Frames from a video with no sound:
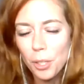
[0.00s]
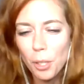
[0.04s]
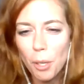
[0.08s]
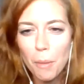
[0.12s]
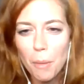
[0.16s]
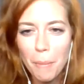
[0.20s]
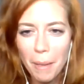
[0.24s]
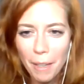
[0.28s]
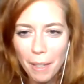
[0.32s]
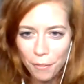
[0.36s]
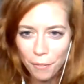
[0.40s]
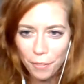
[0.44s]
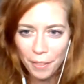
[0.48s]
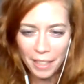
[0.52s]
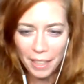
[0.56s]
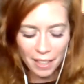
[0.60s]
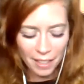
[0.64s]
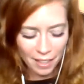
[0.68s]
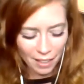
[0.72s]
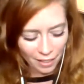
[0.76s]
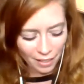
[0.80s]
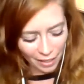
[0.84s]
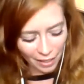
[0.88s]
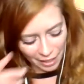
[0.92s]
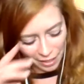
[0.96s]
my feet in
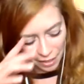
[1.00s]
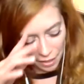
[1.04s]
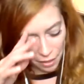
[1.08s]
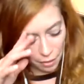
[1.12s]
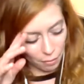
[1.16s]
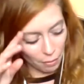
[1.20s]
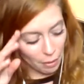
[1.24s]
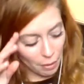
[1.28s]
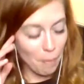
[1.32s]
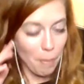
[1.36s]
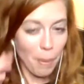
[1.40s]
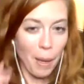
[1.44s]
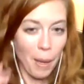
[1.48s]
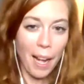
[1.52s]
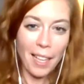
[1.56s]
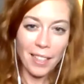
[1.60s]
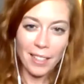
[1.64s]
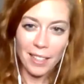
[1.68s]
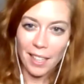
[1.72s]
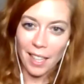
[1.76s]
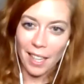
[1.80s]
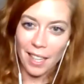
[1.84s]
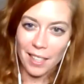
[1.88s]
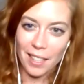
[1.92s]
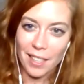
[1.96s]
the last 3
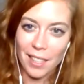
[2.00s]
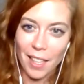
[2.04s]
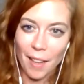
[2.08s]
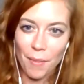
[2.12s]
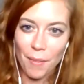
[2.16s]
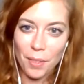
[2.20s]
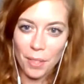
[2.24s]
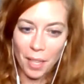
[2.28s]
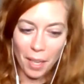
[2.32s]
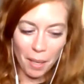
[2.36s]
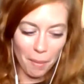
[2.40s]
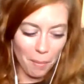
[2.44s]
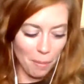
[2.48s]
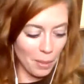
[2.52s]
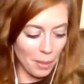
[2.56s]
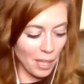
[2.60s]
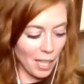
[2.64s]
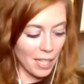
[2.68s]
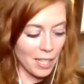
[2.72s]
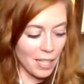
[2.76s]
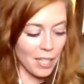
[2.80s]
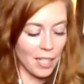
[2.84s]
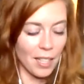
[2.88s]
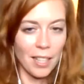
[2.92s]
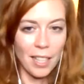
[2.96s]
podcasts I've done, but
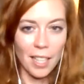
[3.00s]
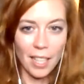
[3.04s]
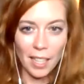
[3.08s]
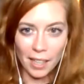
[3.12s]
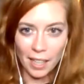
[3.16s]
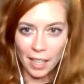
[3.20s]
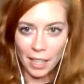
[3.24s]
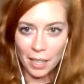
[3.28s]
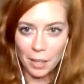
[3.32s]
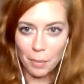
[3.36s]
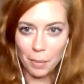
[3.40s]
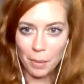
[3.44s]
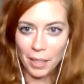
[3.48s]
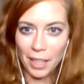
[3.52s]
that's the thing. That's what